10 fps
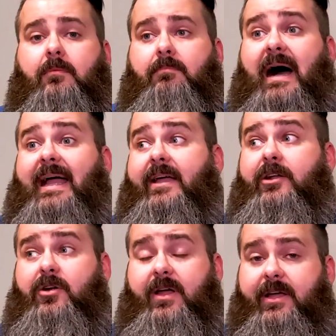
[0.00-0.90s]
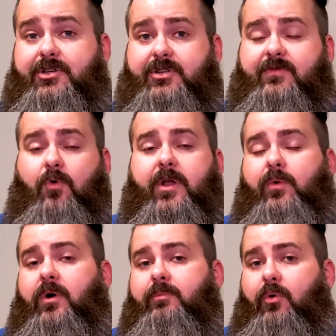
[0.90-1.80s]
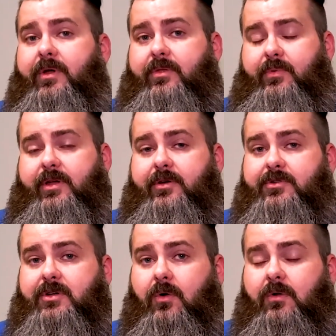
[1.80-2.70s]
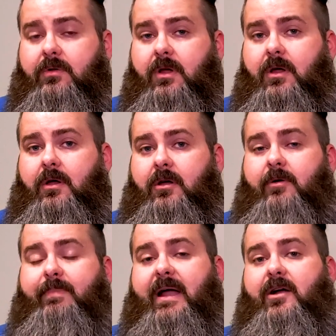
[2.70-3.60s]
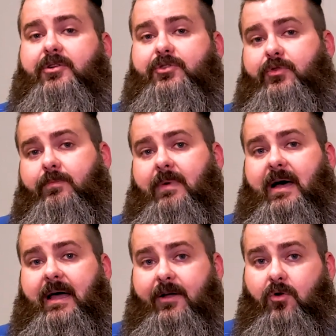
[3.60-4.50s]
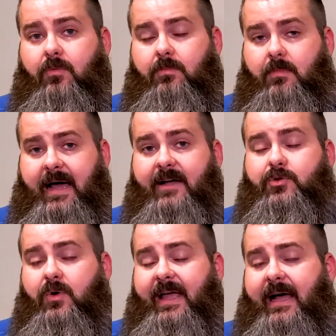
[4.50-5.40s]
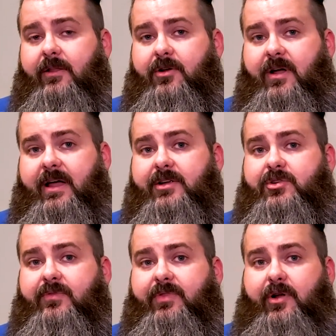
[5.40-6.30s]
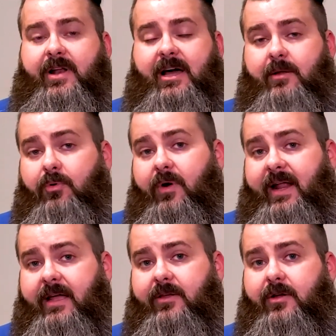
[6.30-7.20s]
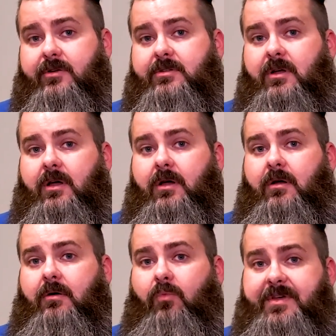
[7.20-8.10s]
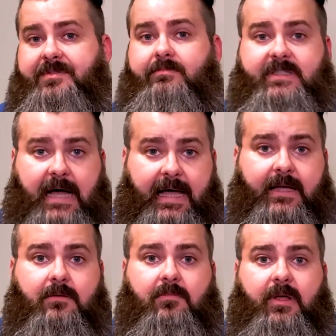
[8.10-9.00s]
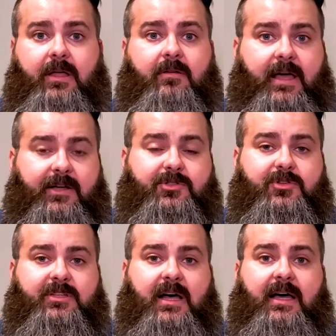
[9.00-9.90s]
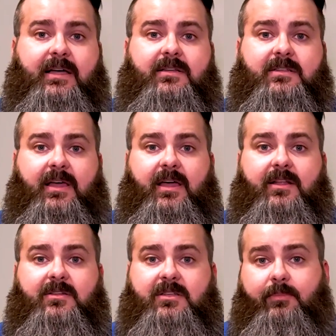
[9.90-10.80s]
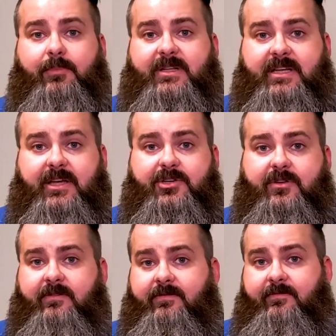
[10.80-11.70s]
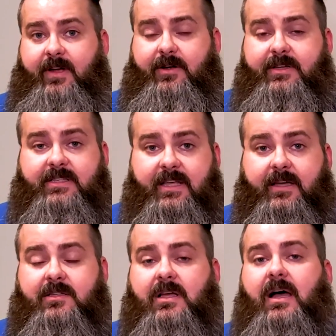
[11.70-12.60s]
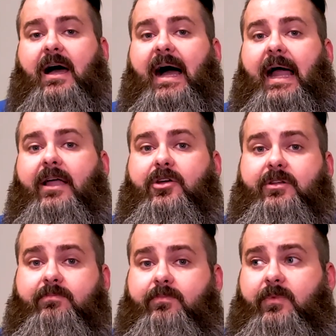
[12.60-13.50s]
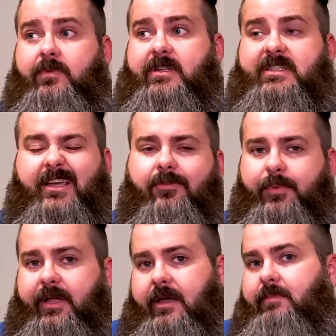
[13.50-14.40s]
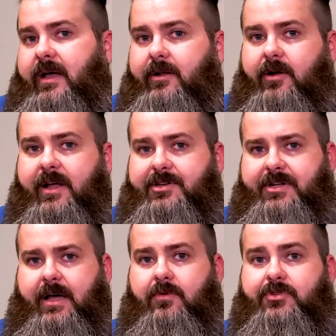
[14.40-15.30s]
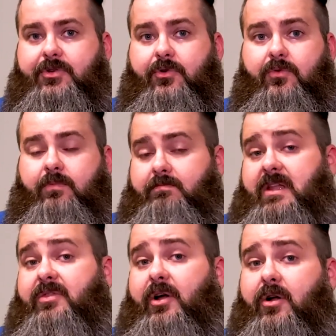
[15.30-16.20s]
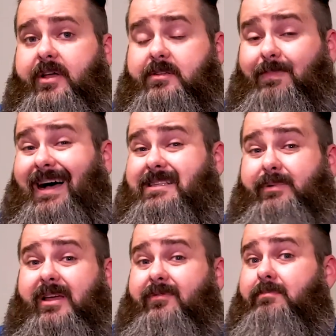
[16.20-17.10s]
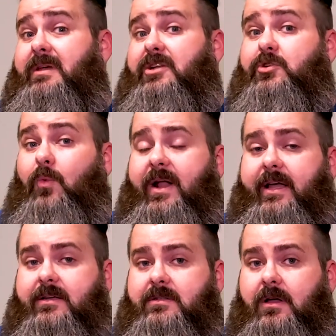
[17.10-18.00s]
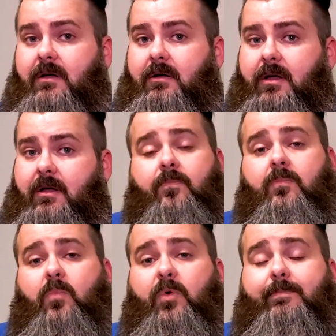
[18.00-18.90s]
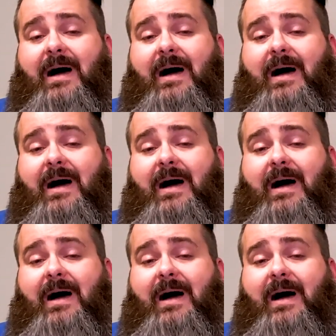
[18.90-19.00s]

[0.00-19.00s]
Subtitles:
My inner age is 41.3 years old compared to my actual calendar age of 39.8 years. With diet and exercise and supplementation of various things, I could conceivably get my InnerAge down to mid-30s, possibly even mid-20s. With